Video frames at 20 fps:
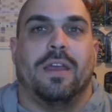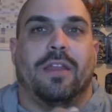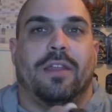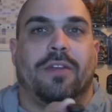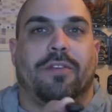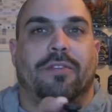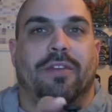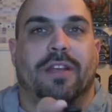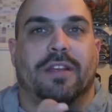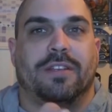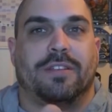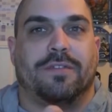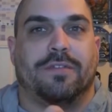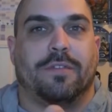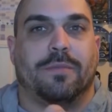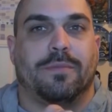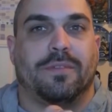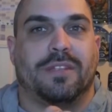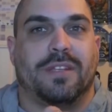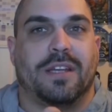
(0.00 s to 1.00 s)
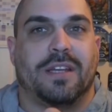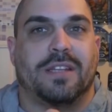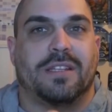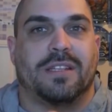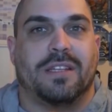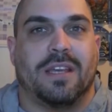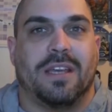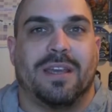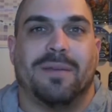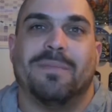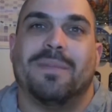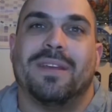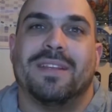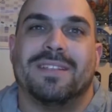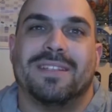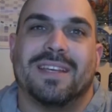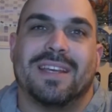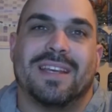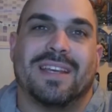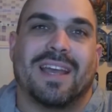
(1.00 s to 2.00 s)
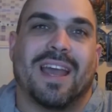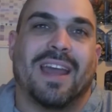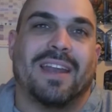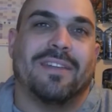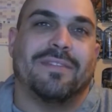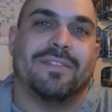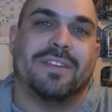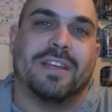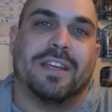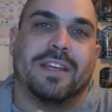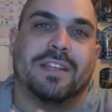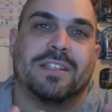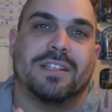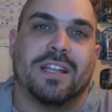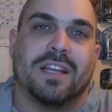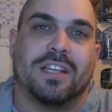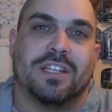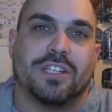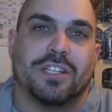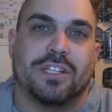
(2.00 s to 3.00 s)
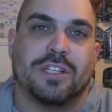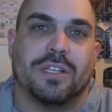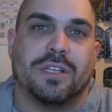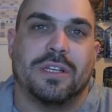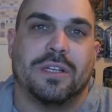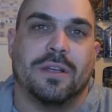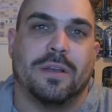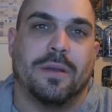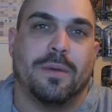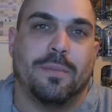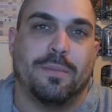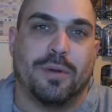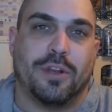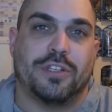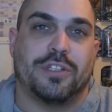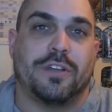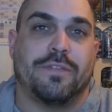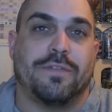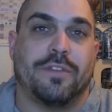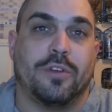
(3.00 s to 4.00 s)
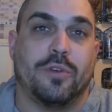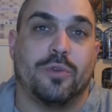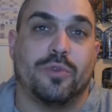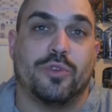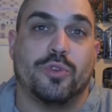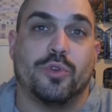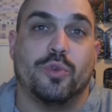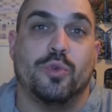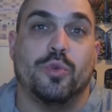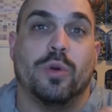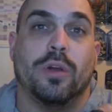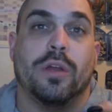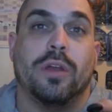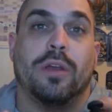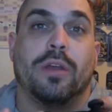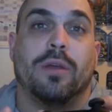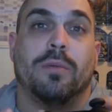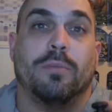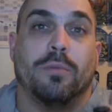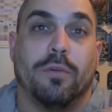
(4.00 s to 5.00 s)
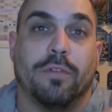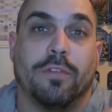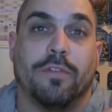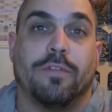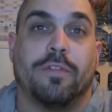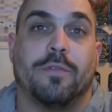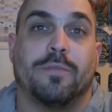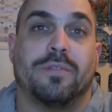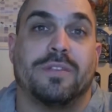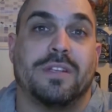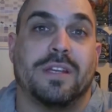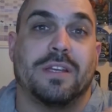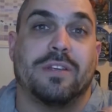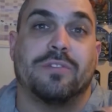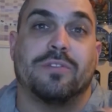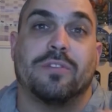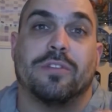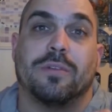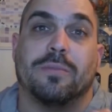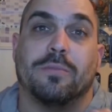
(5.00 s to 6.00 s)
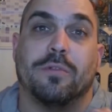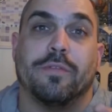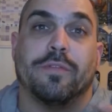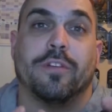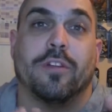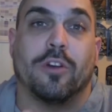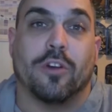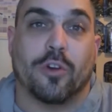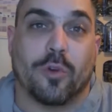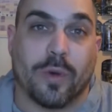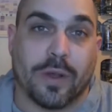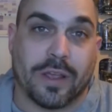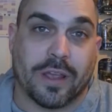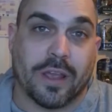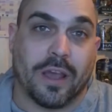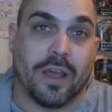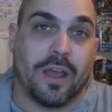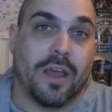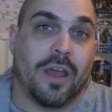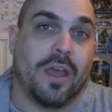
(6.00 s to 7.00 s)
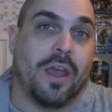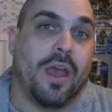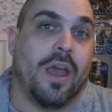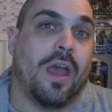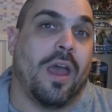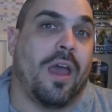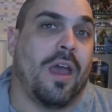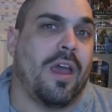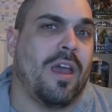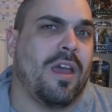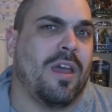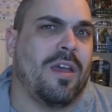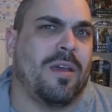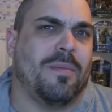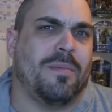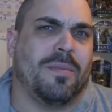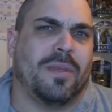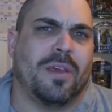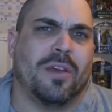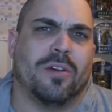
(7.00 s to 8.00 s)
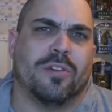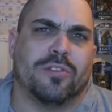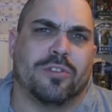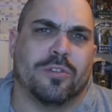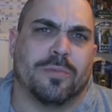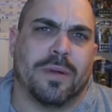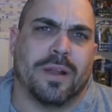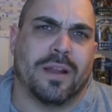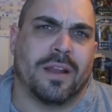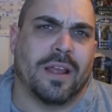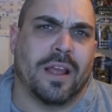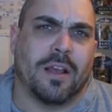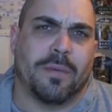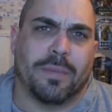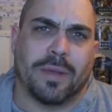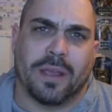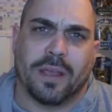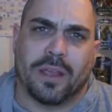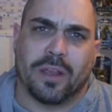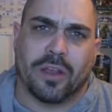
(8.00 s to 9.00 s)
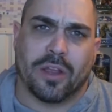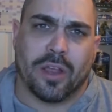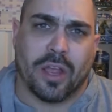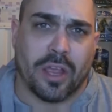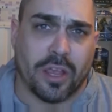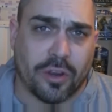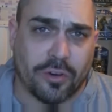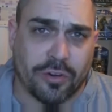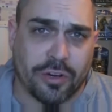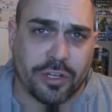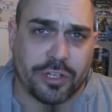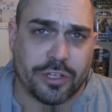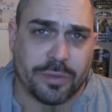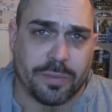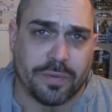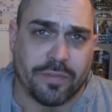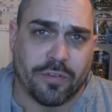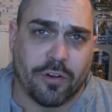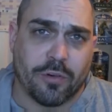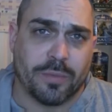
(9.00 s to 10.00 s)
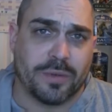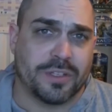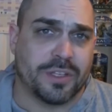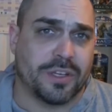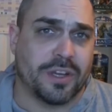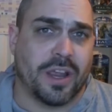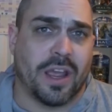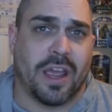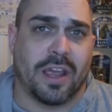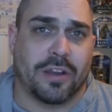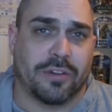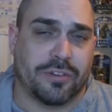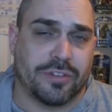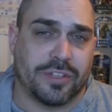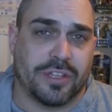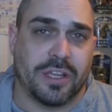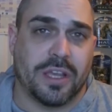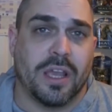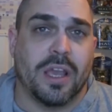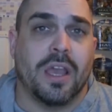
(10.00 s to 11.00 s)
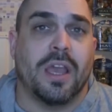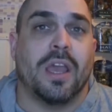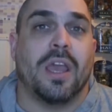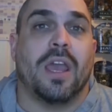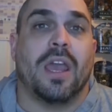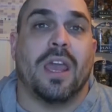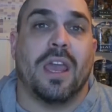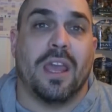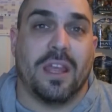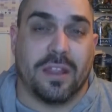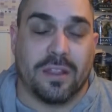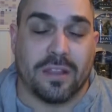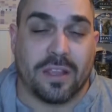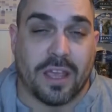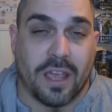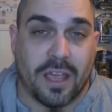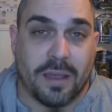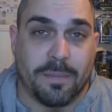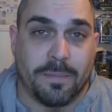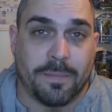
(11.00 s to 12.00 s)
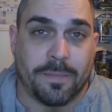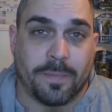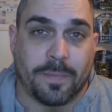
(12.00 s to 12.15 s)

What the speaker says: raised thumbsticks, it means it kind of takes less pressure for you to move the thumbsticks, so they move a lot quicker. They also apparently help increase your performance and your accuracy in game,